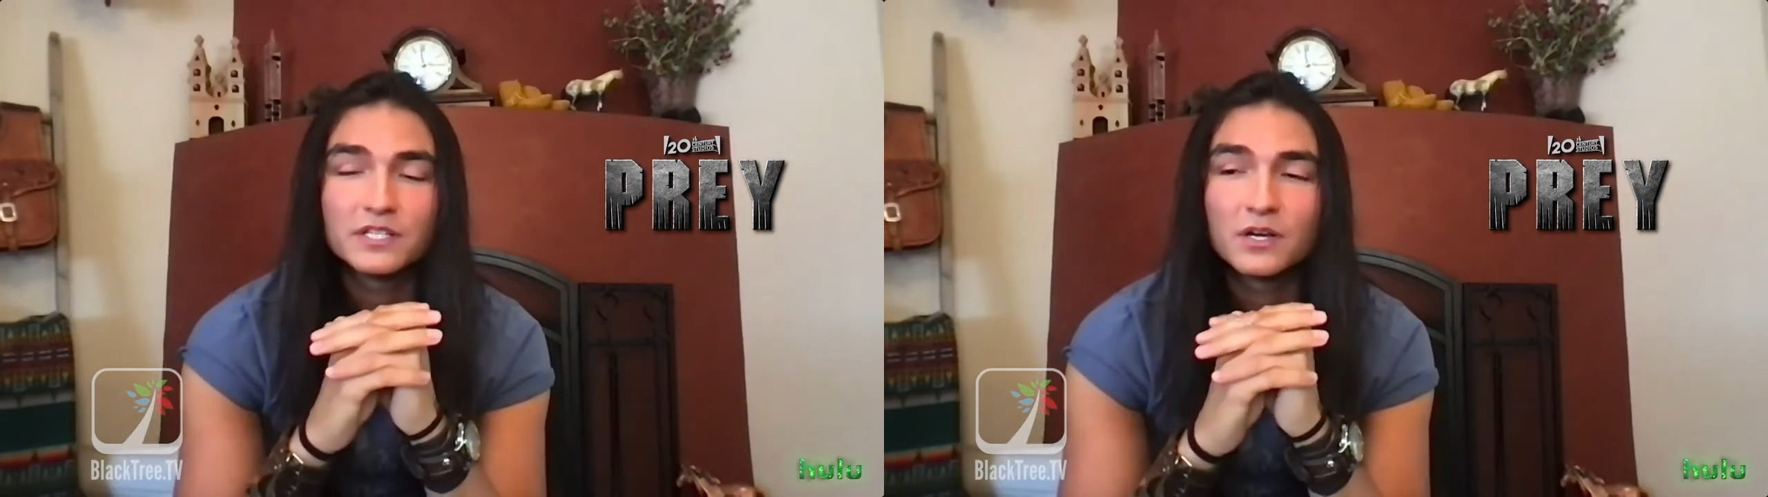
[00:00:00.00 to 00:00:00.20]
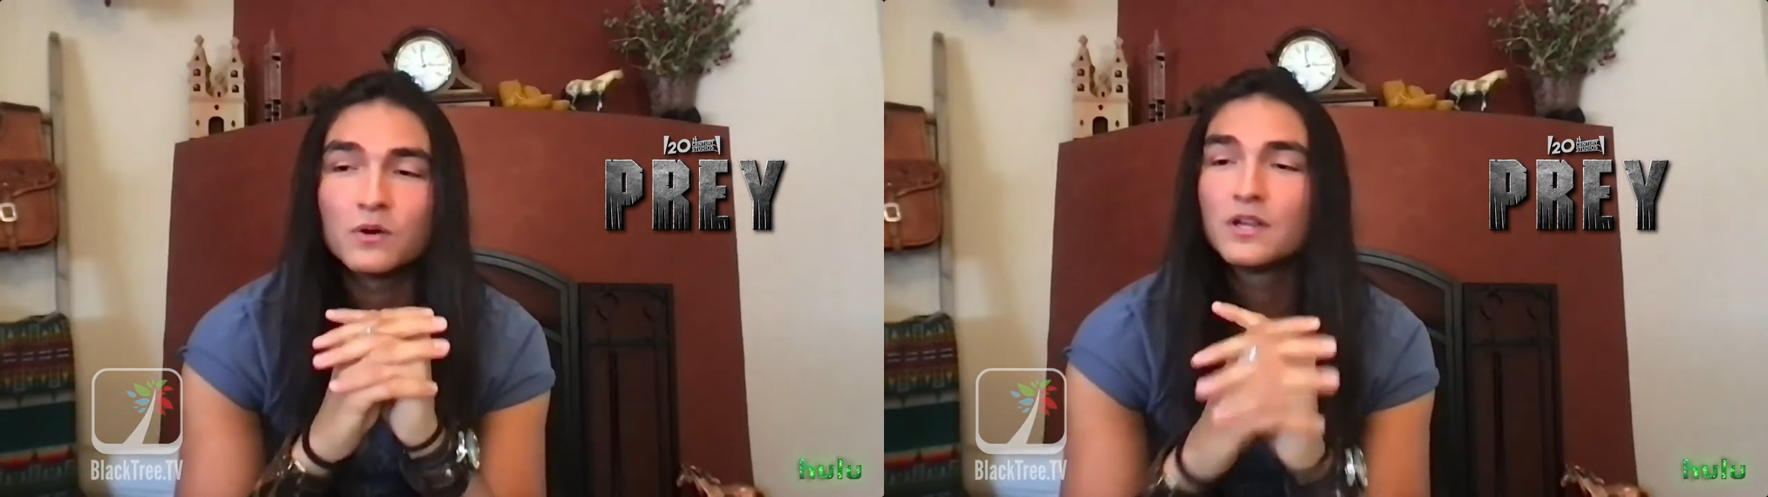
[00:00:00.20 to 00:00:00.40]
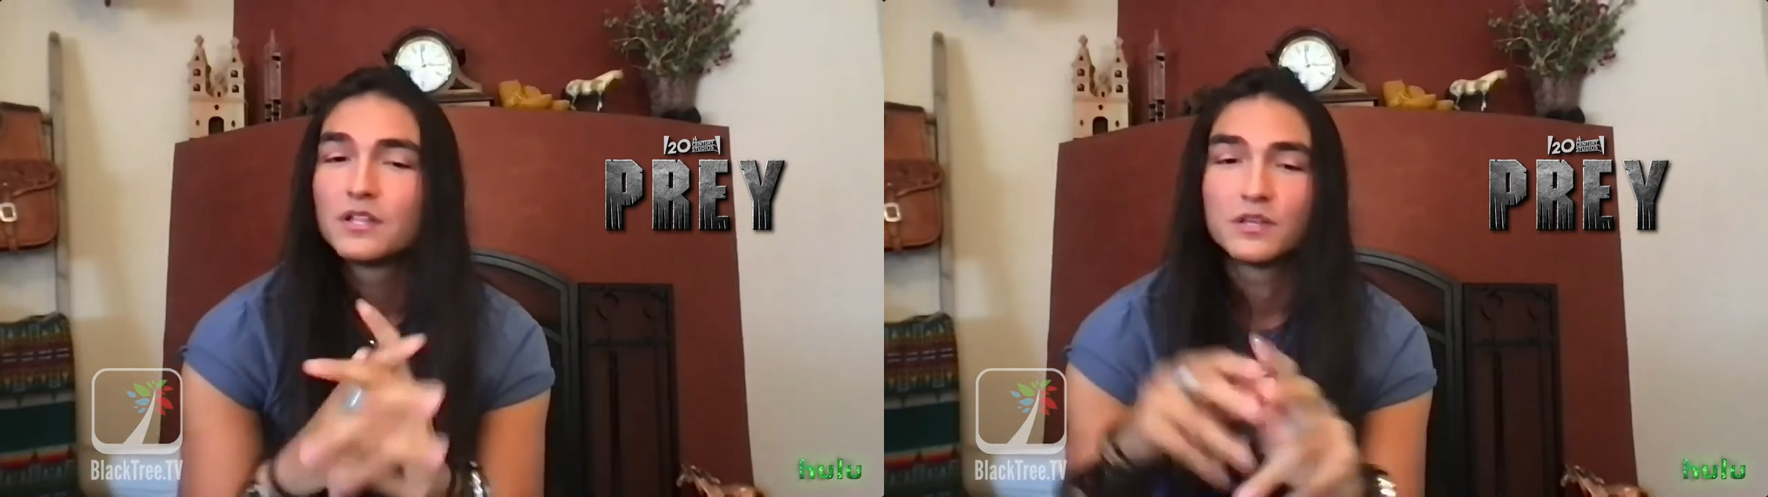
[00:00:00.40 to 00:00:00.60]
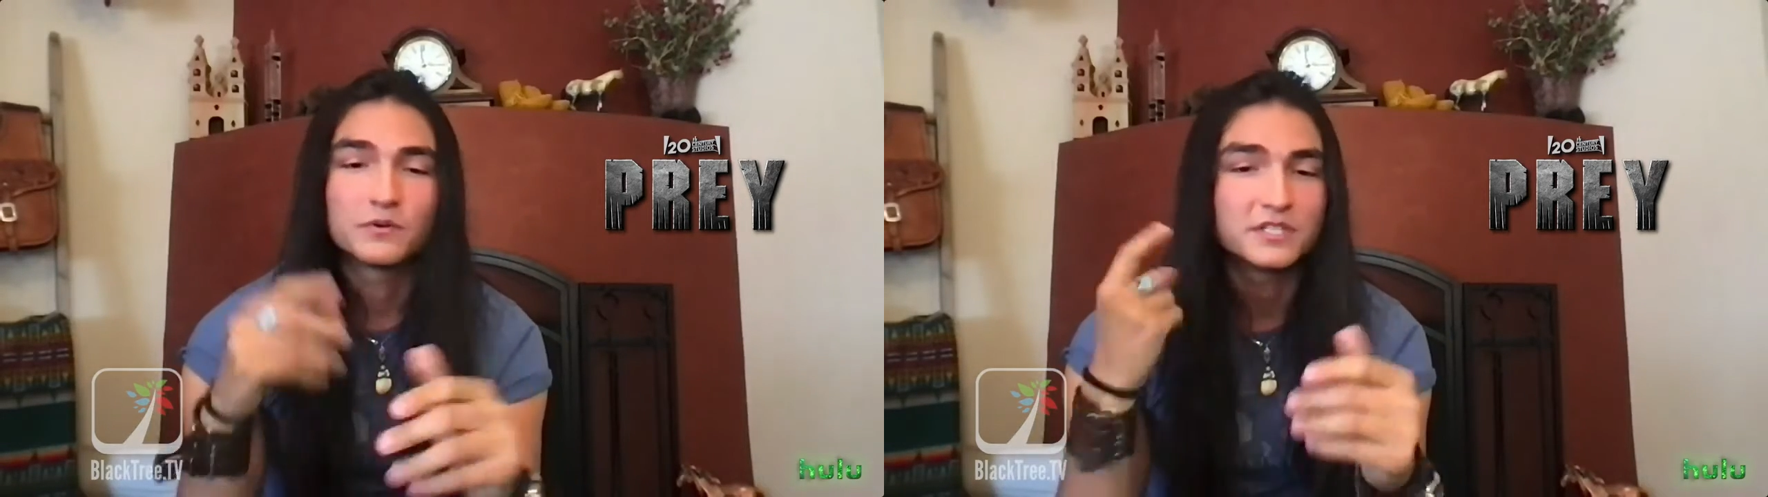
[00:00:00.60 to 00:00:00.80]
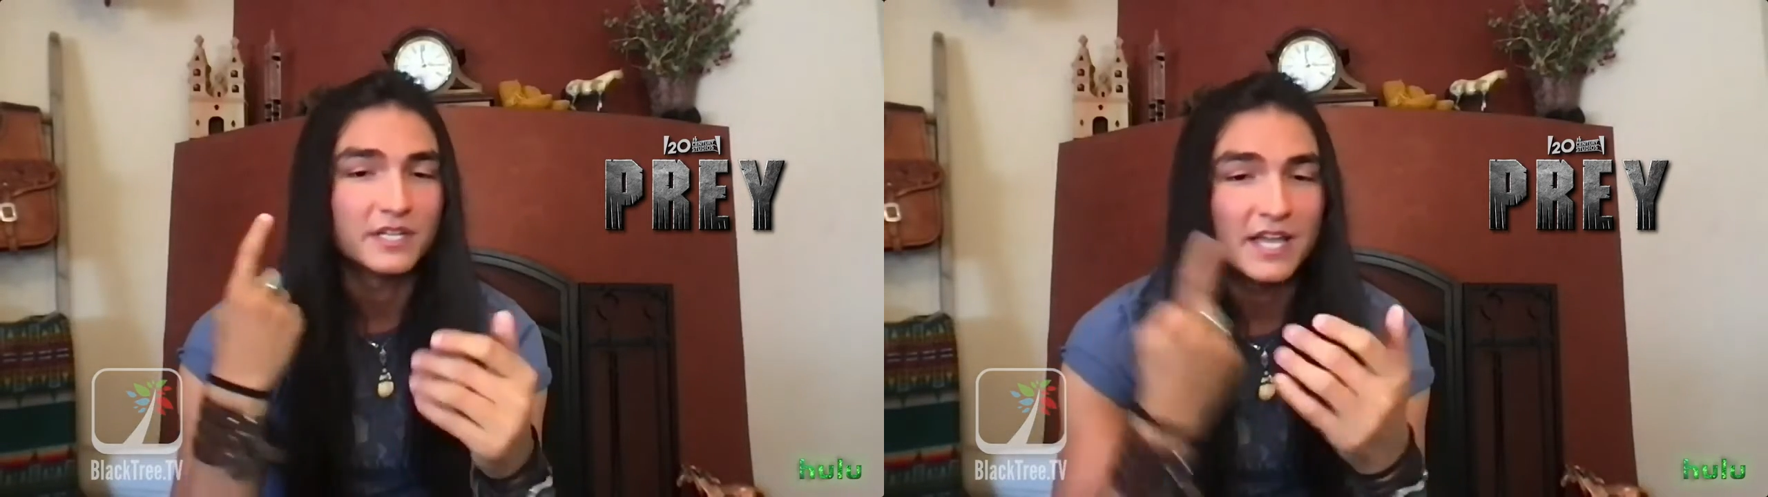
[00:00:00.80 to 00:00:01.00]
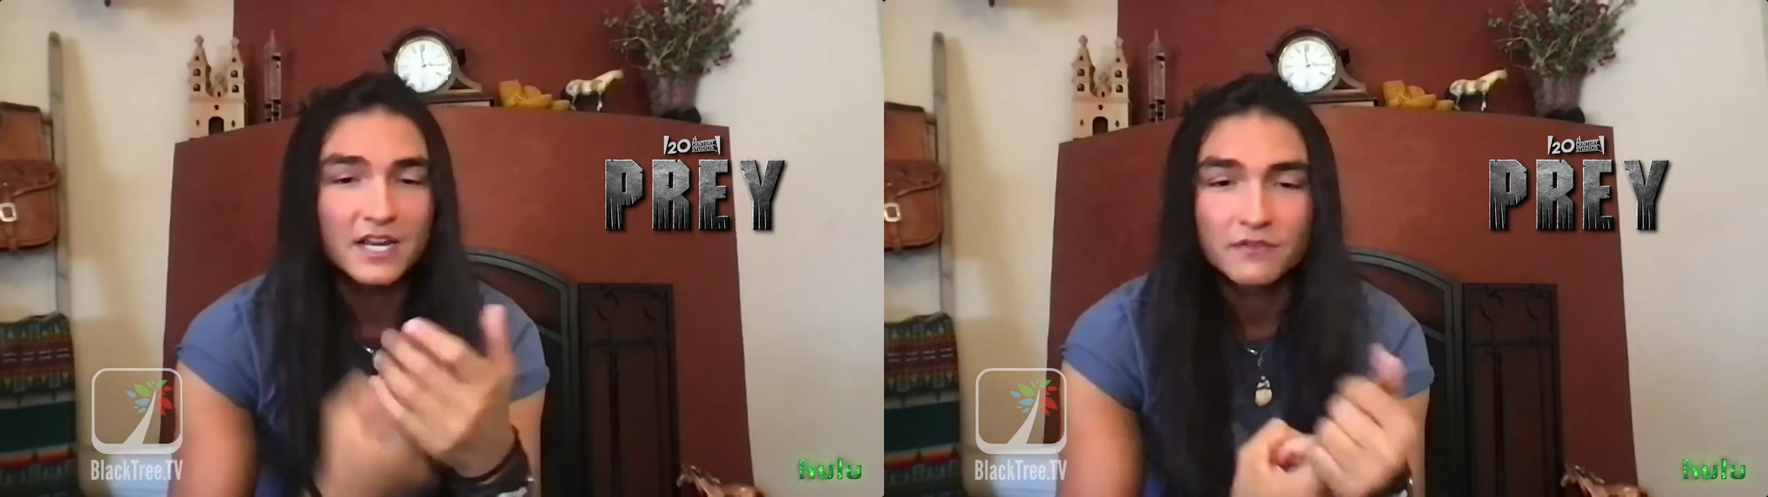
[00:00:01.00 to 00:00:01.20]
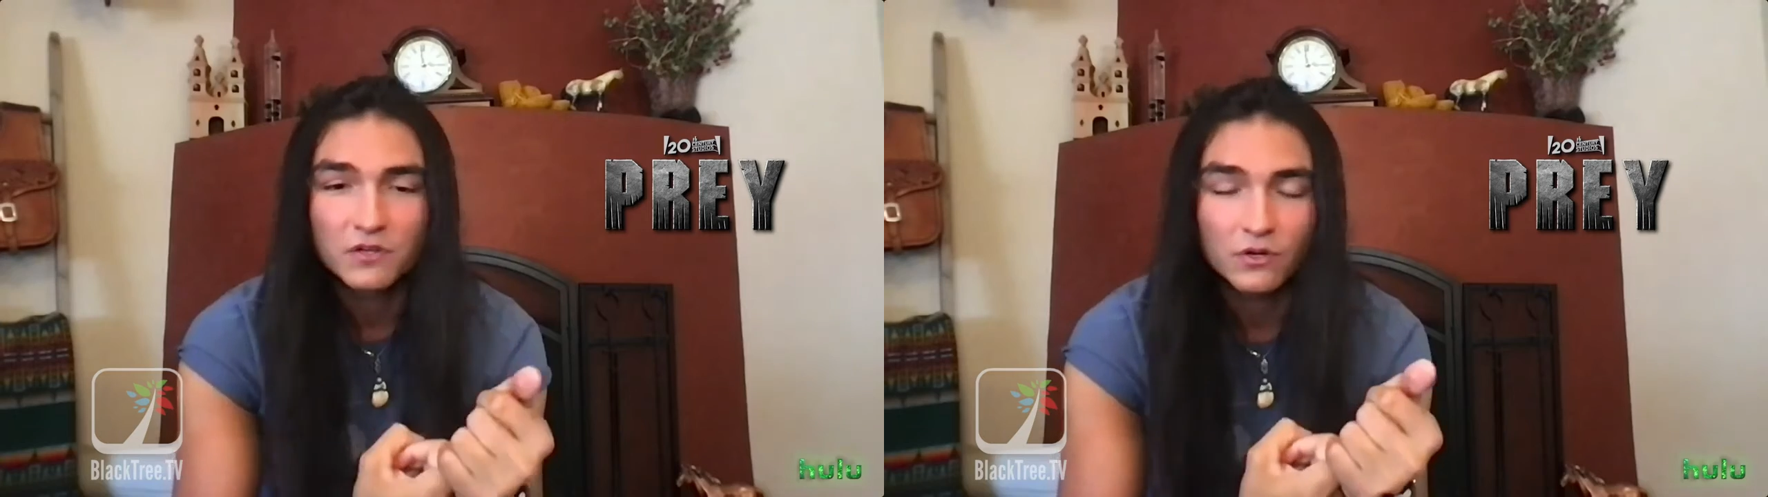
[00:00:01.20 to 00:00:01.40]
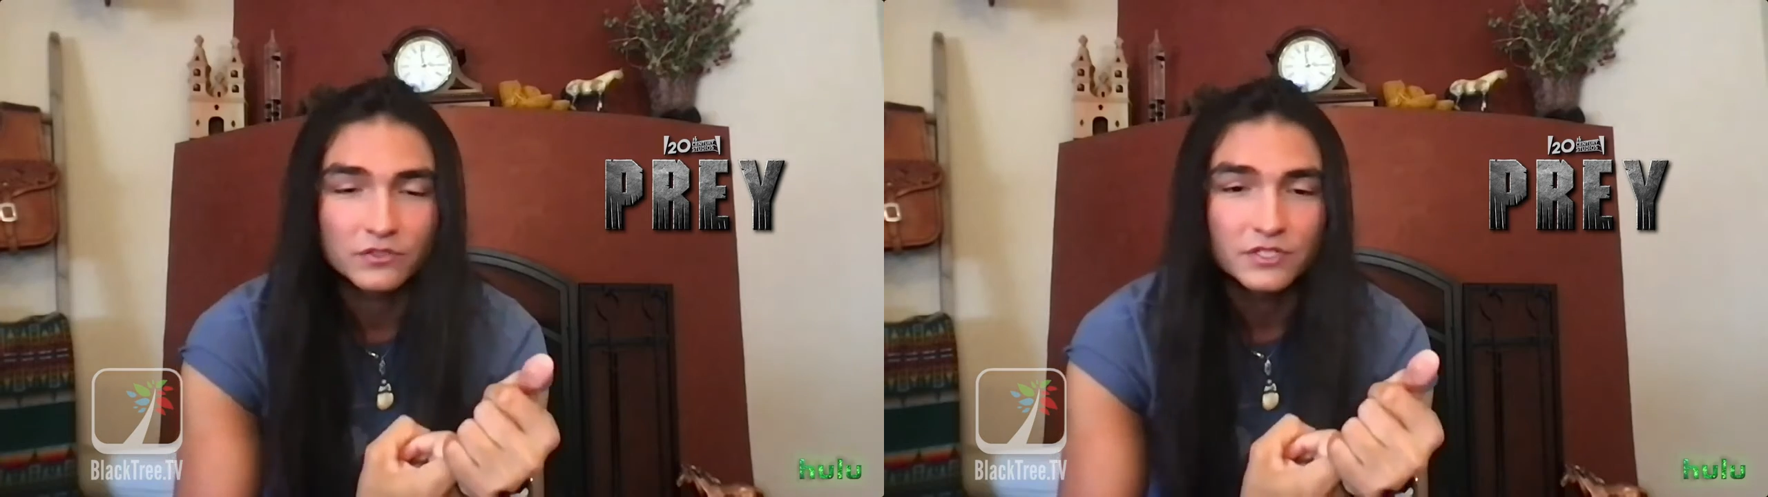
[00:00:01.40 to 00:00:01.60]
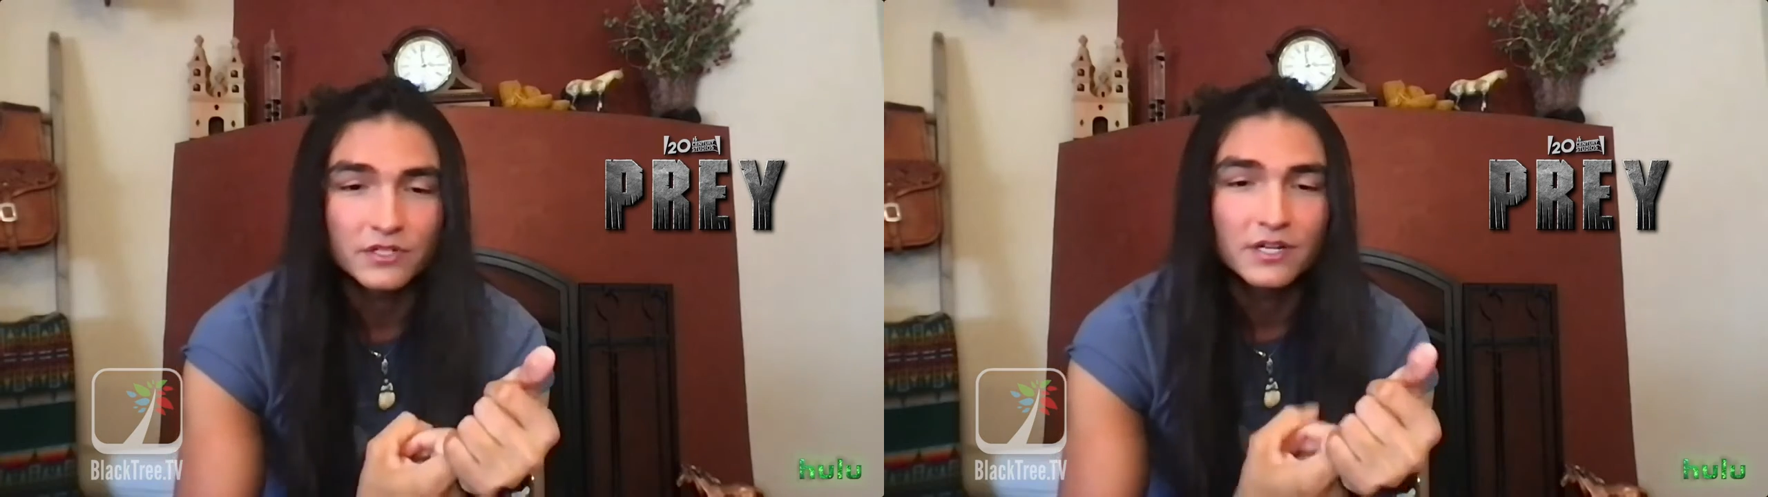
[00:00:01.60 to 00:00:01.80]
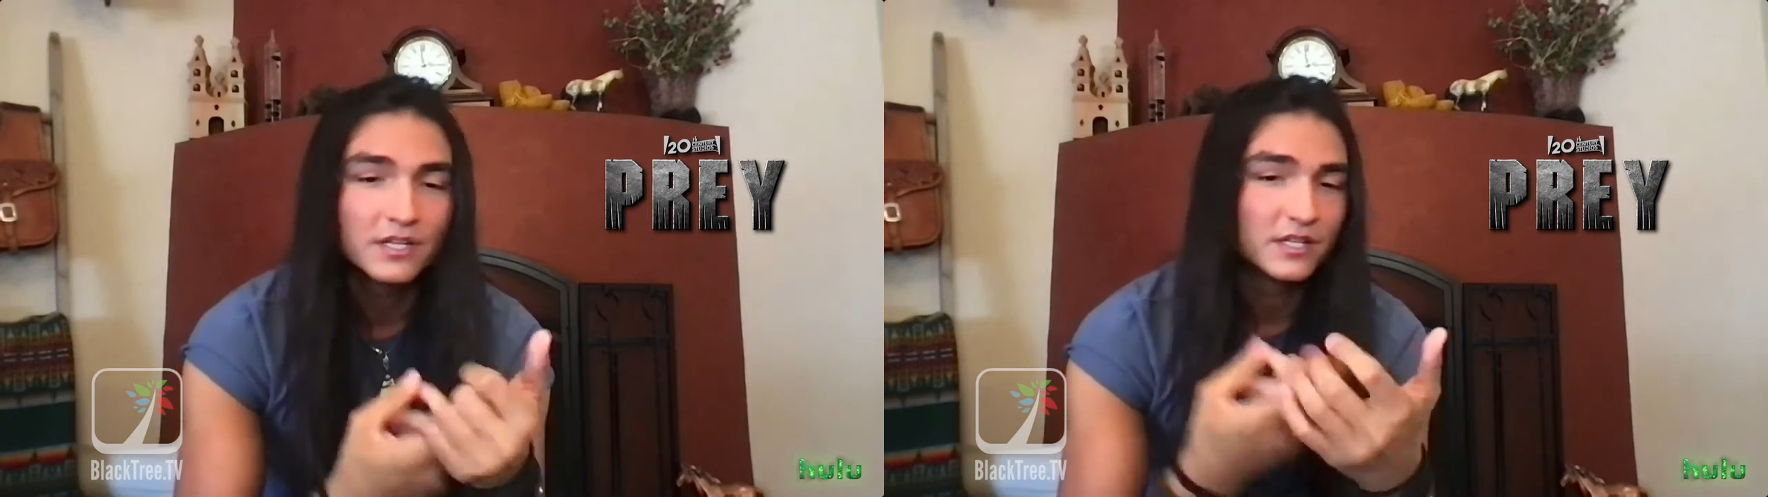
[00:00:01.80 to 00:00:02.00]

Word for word: You know, there was the Native culture,